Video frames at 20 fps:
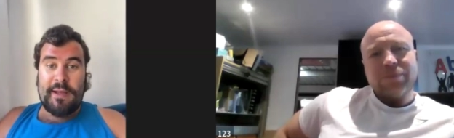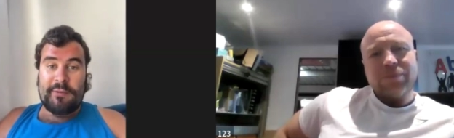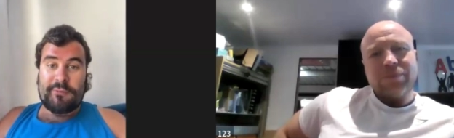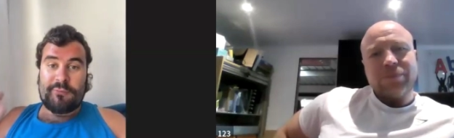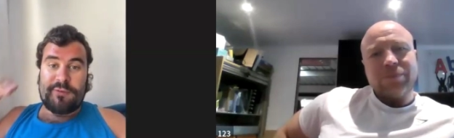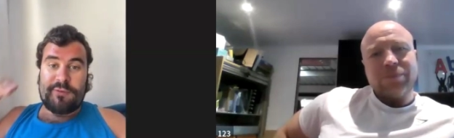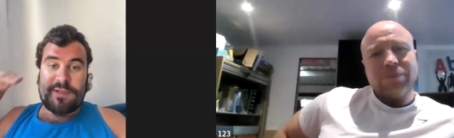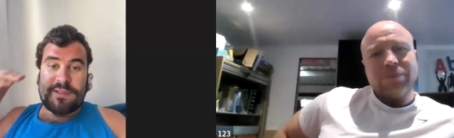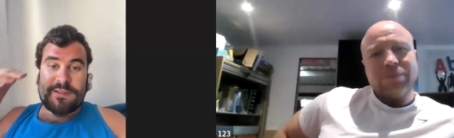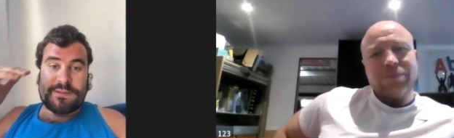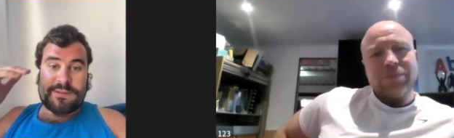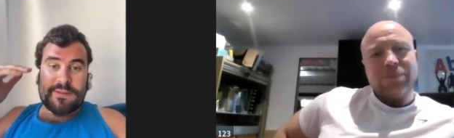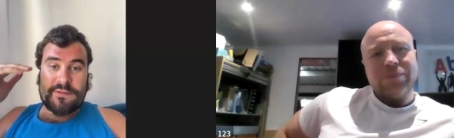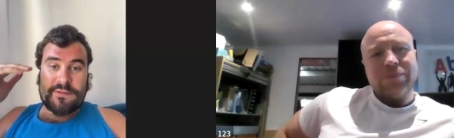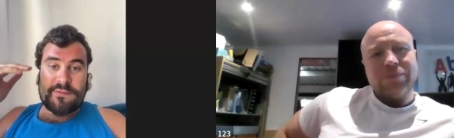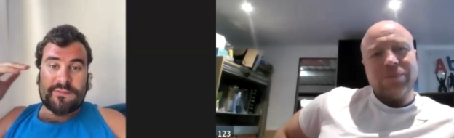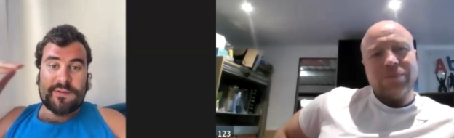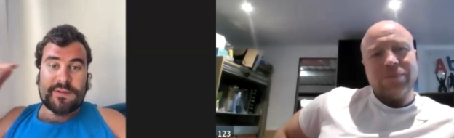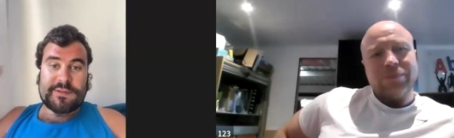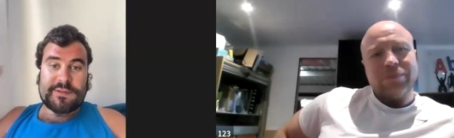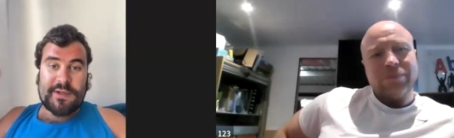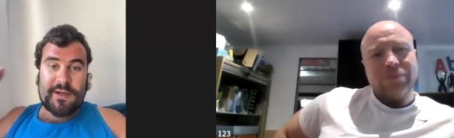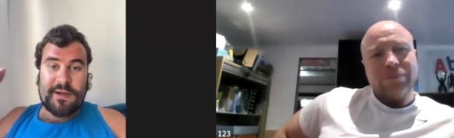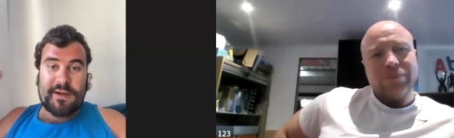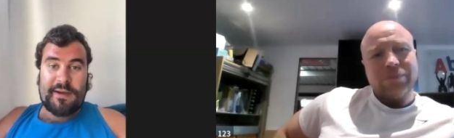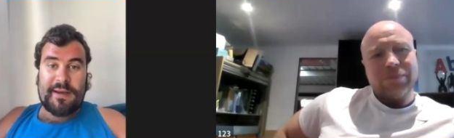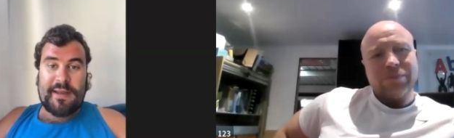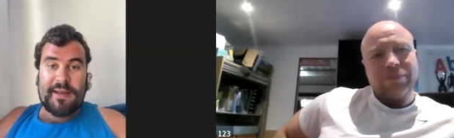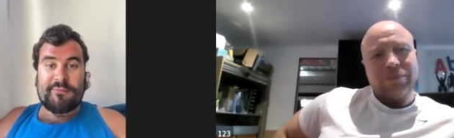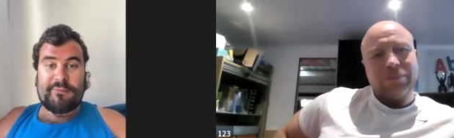Speaker 1: to reach such a
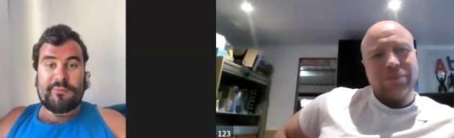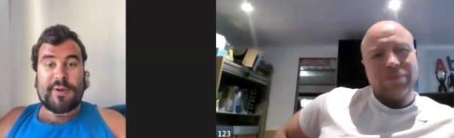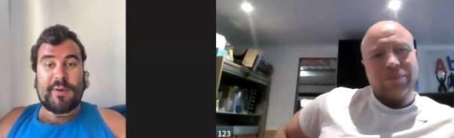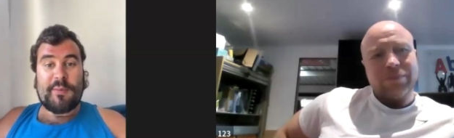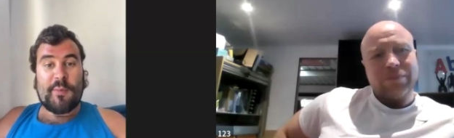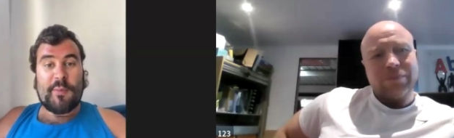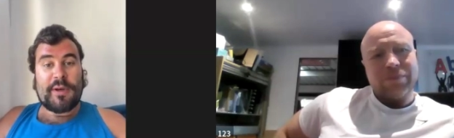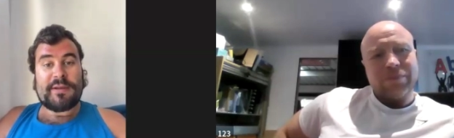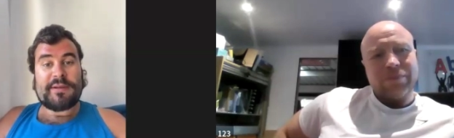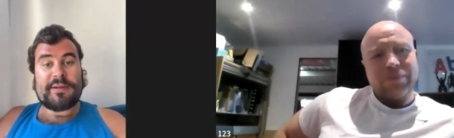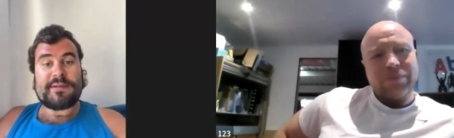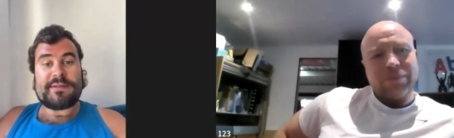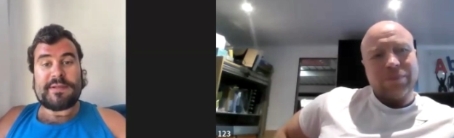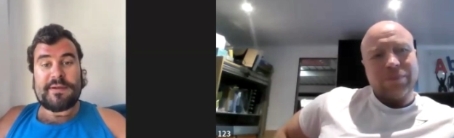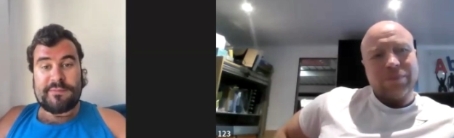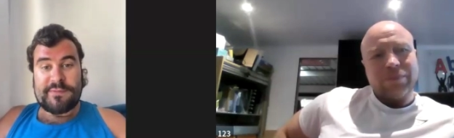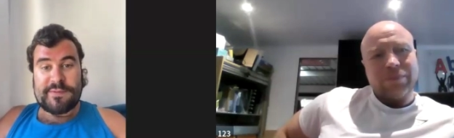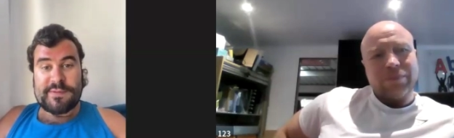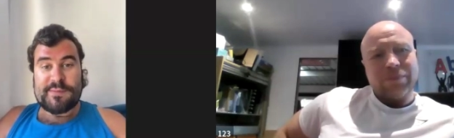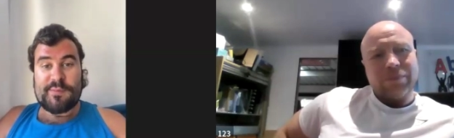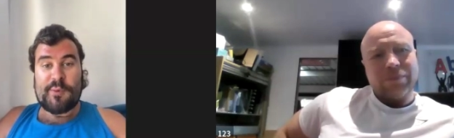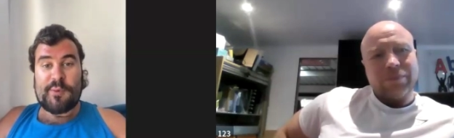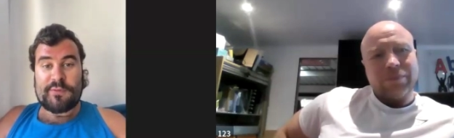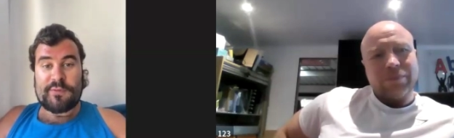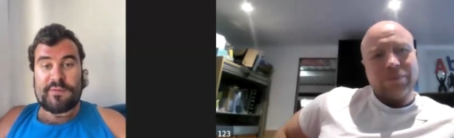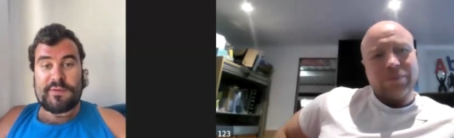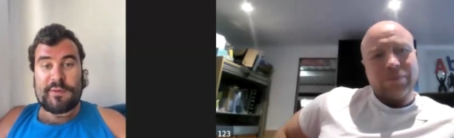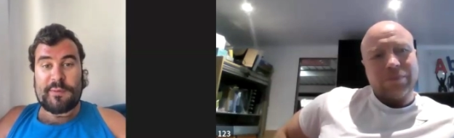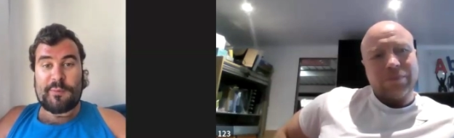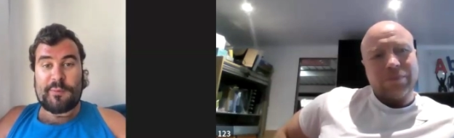high level in one of the toughest
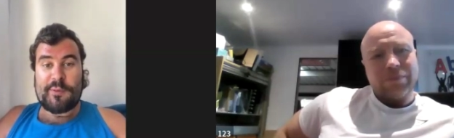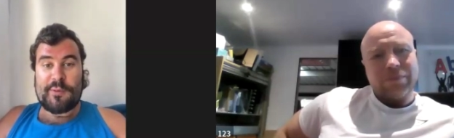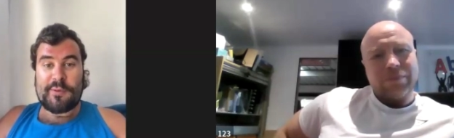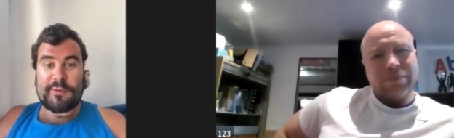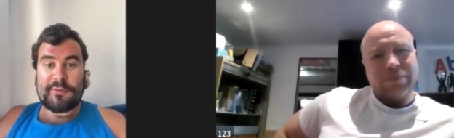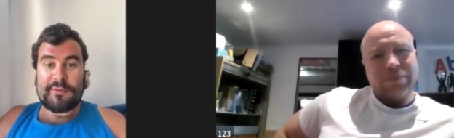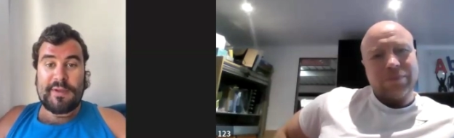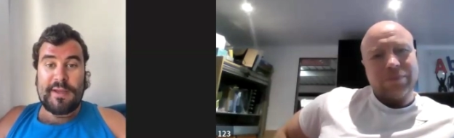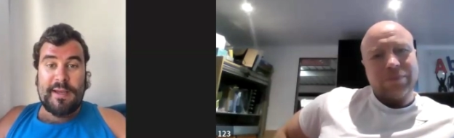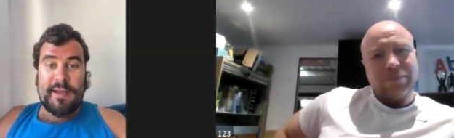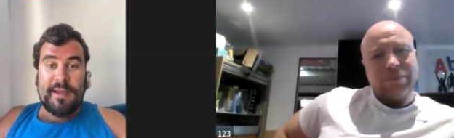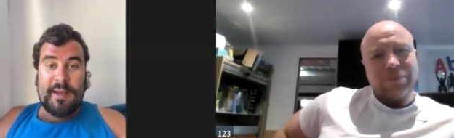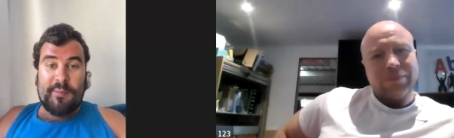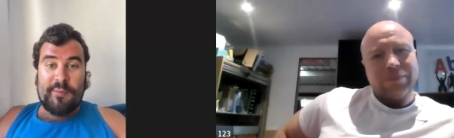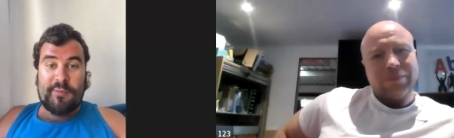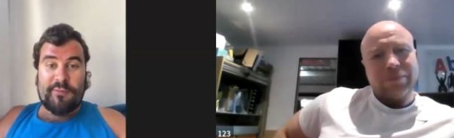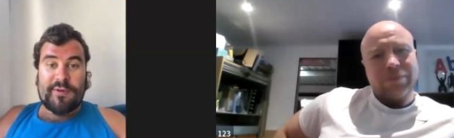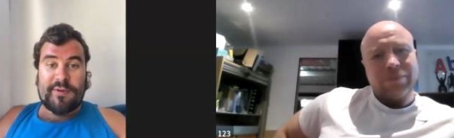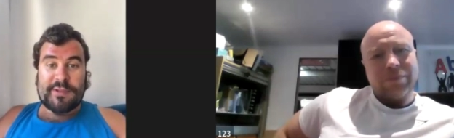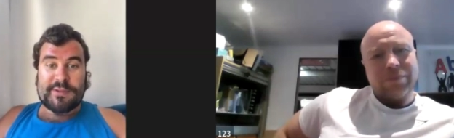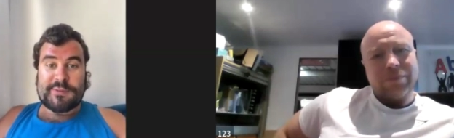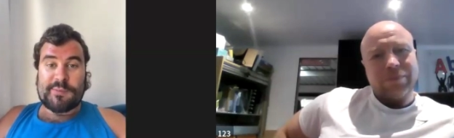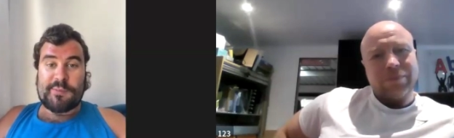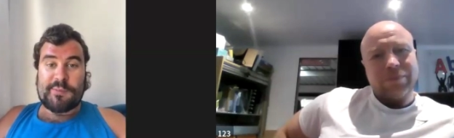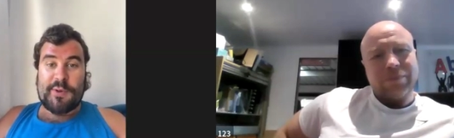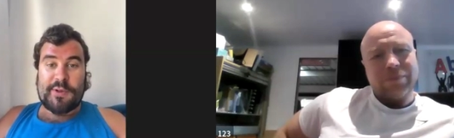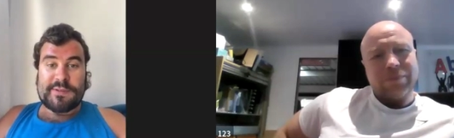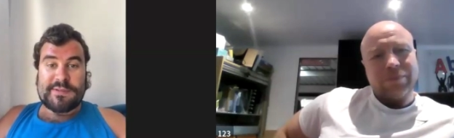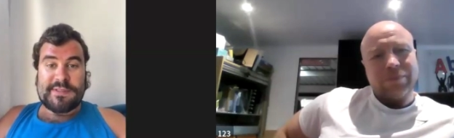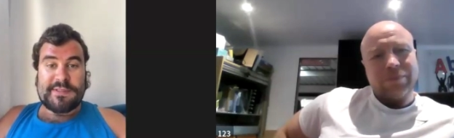sports in the world, professional
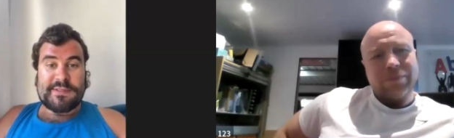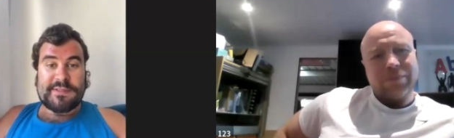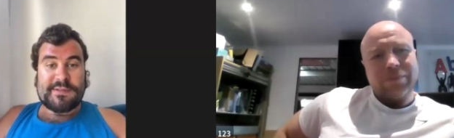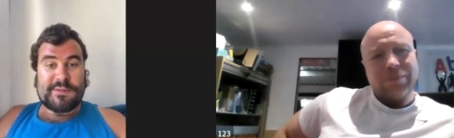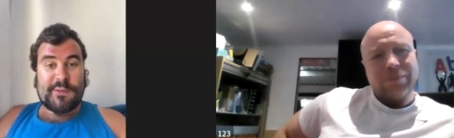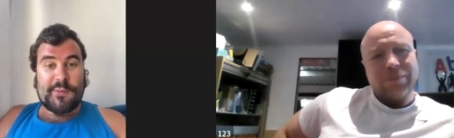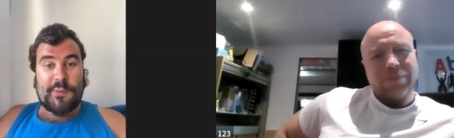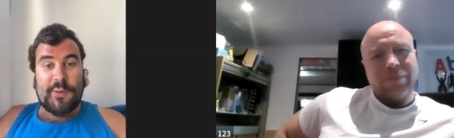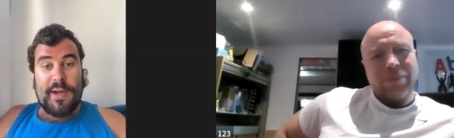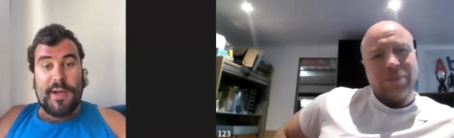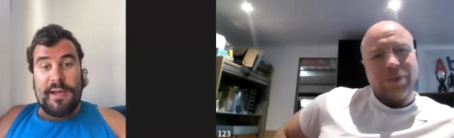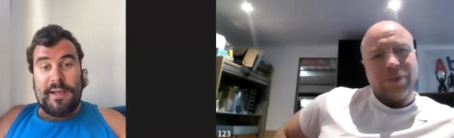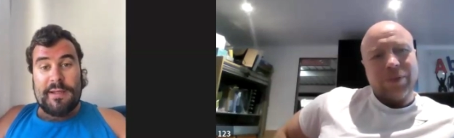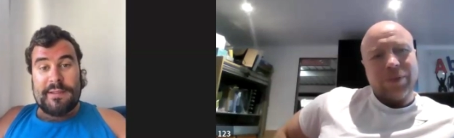boxing. So,